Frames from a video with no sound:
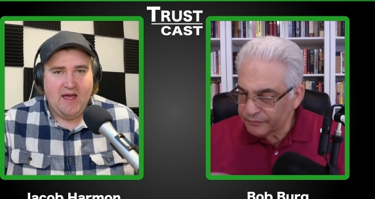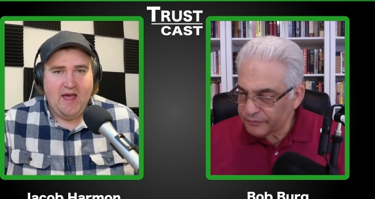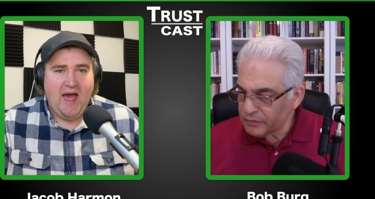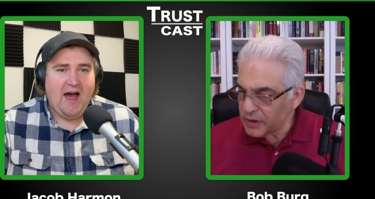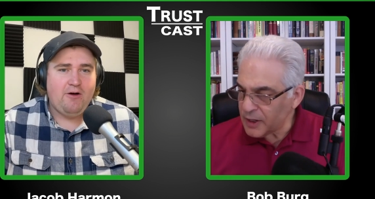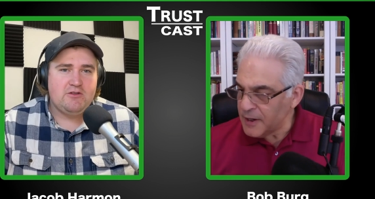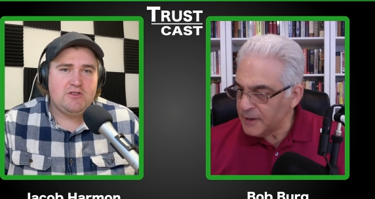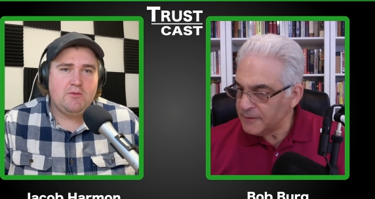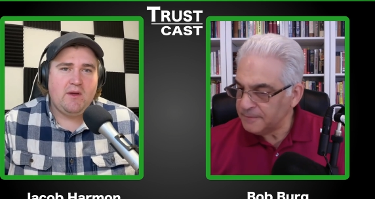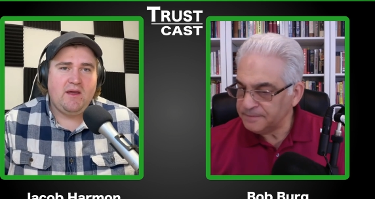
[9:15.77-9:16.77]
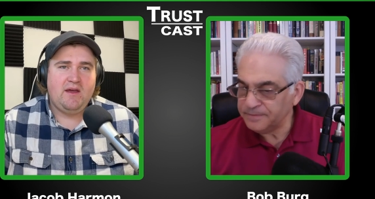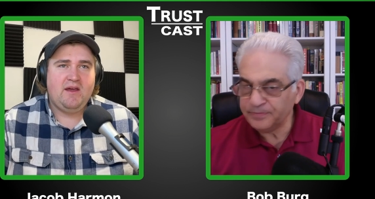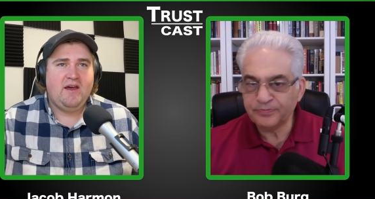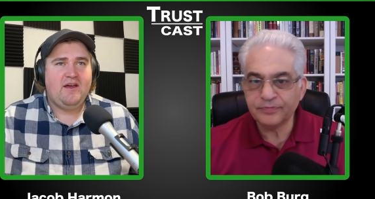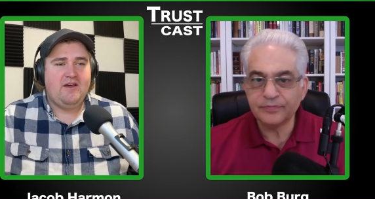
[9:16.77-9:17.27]
Speaker 1: How do
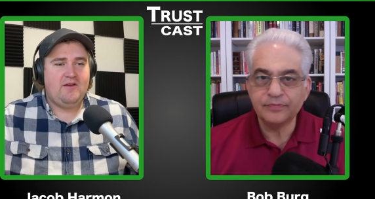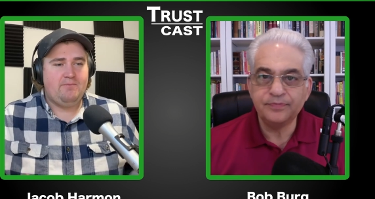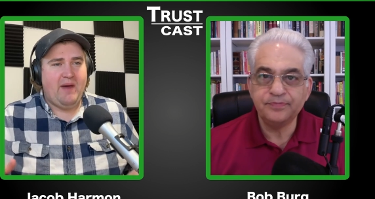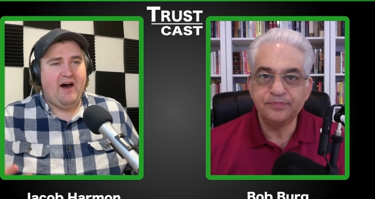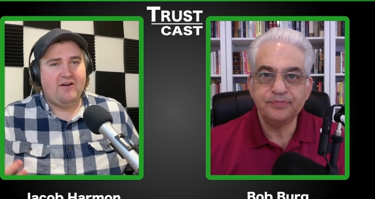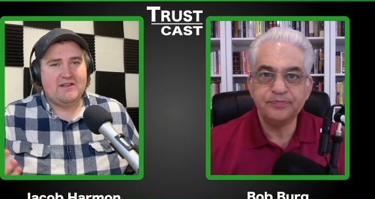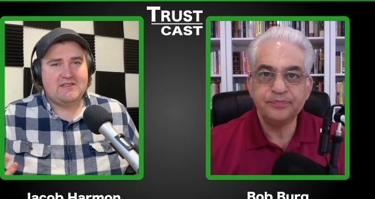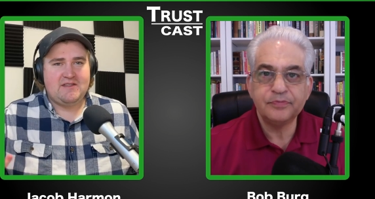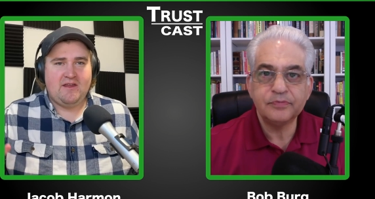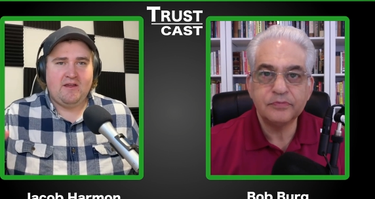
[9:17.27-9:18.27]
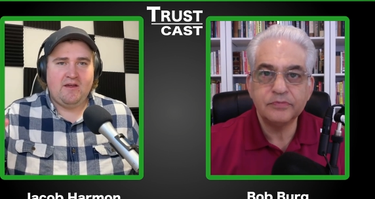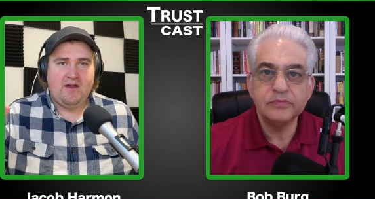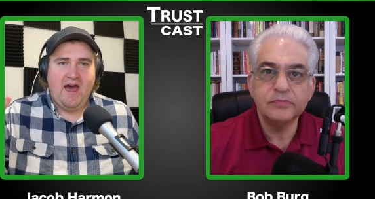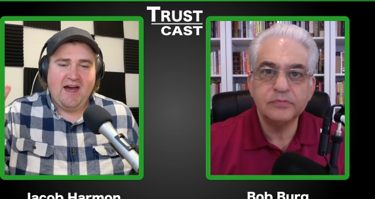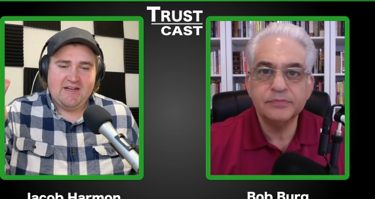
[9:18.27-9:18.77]
we balance the
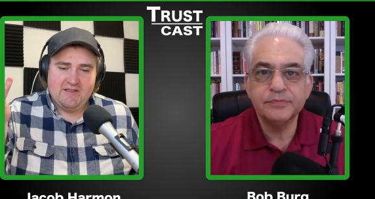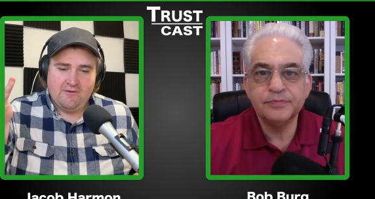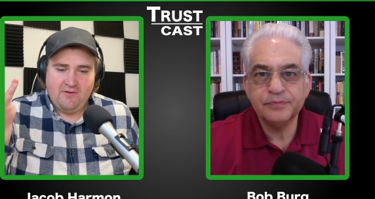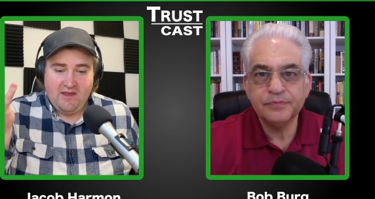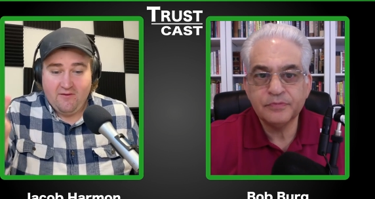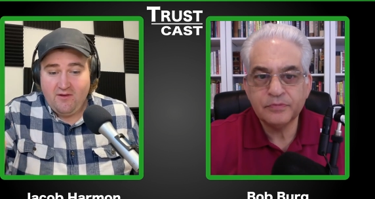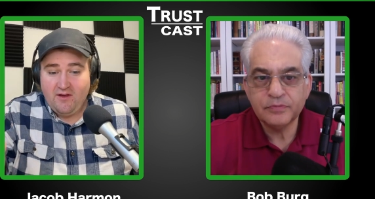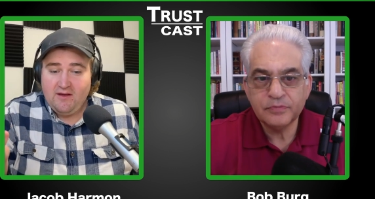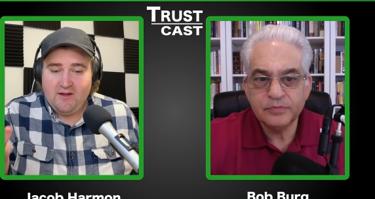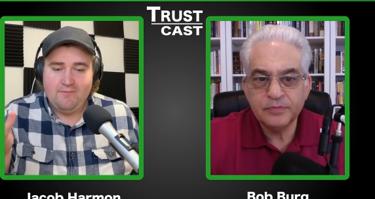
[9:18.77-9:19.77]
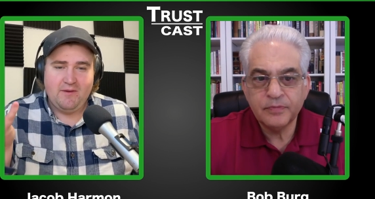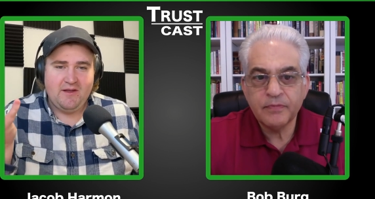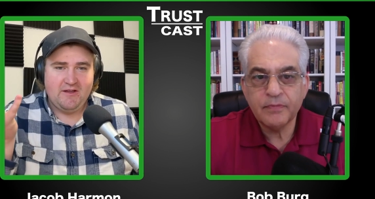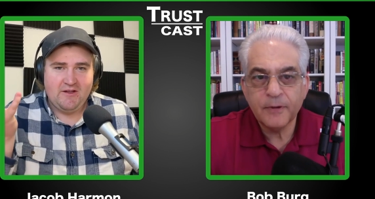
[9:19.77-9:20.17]
act of giving and being